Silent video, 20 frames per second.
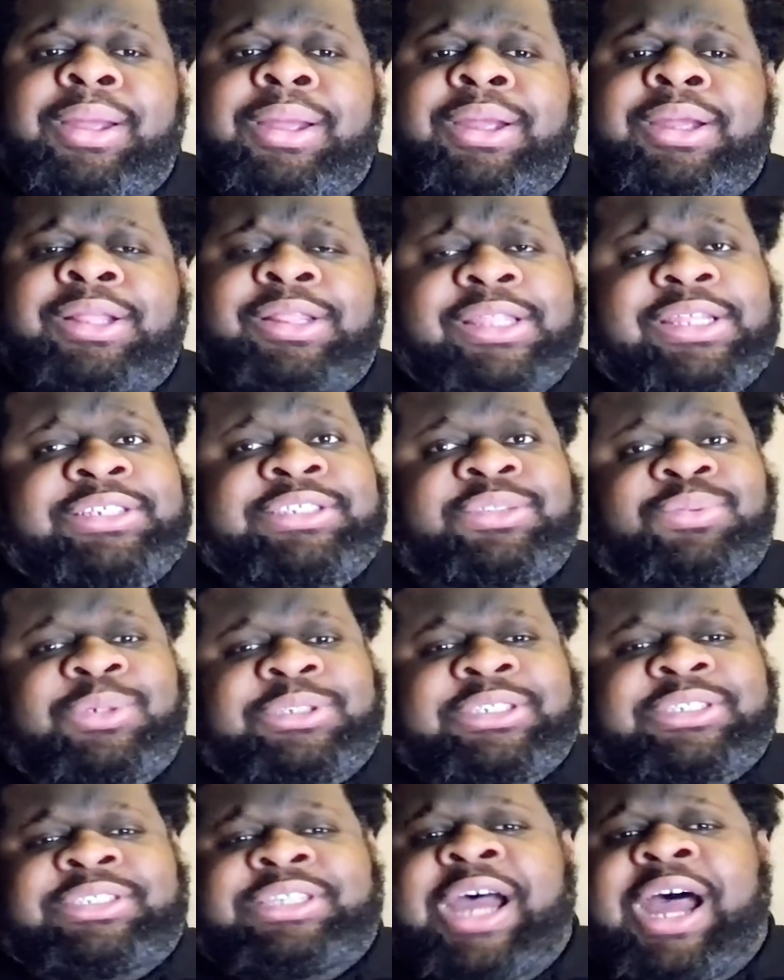This was
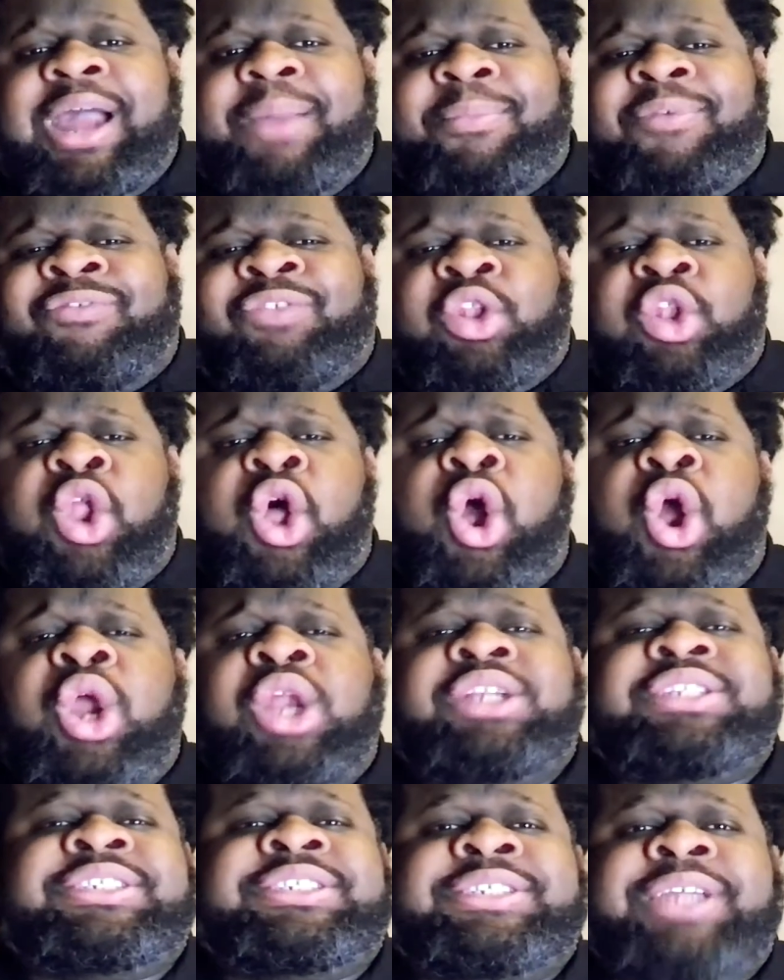a time of
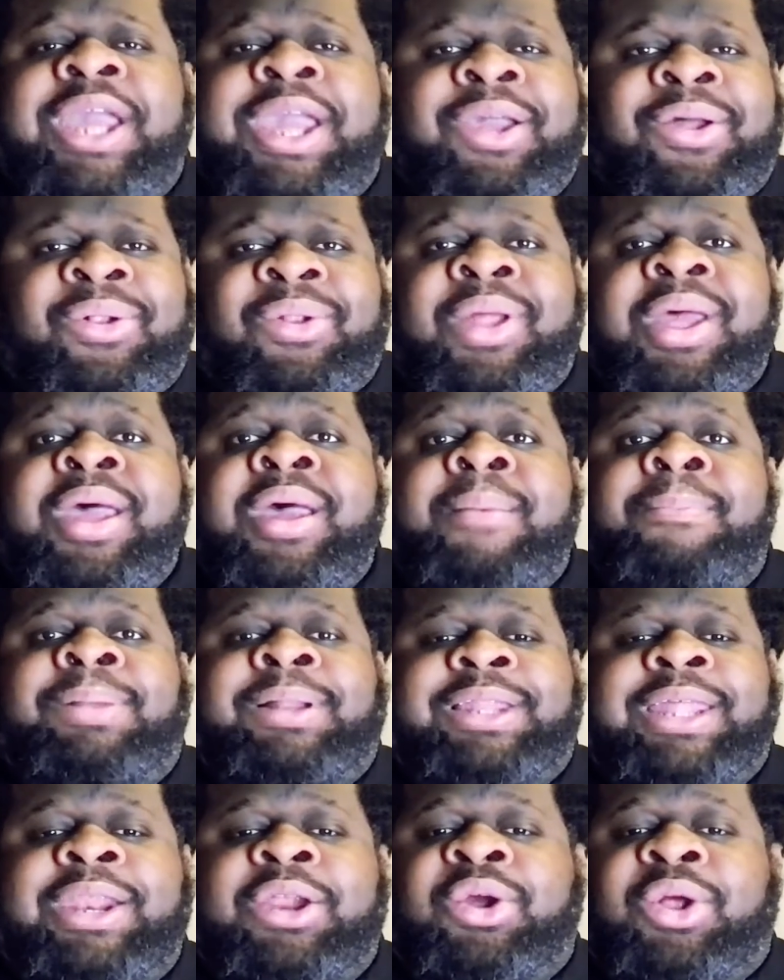large-scale
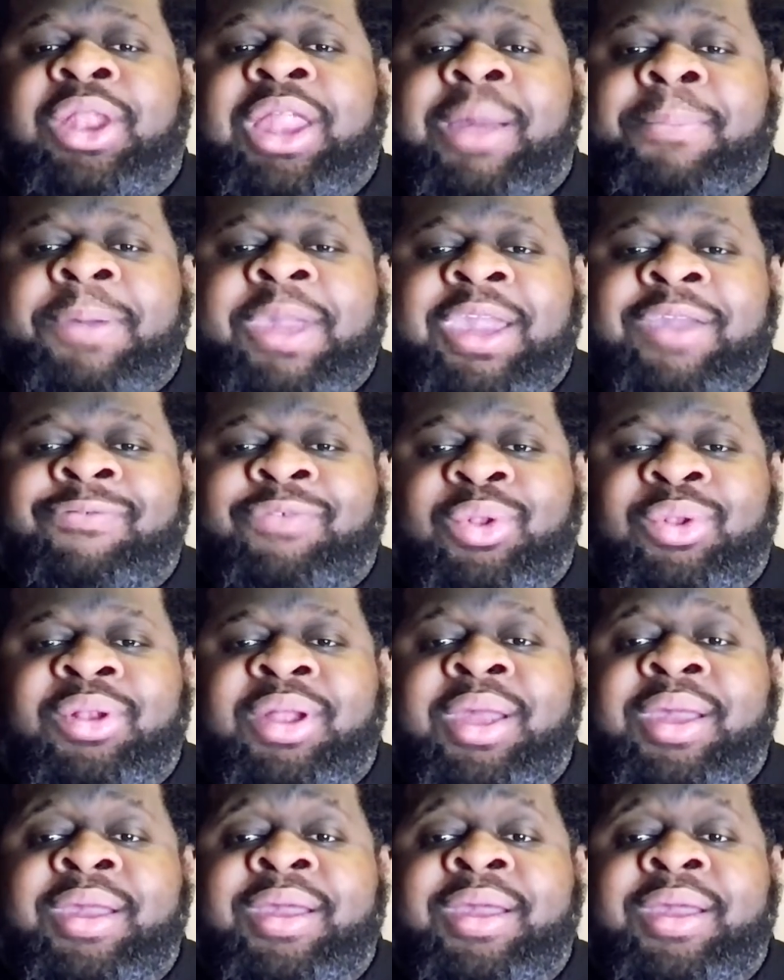political upheaval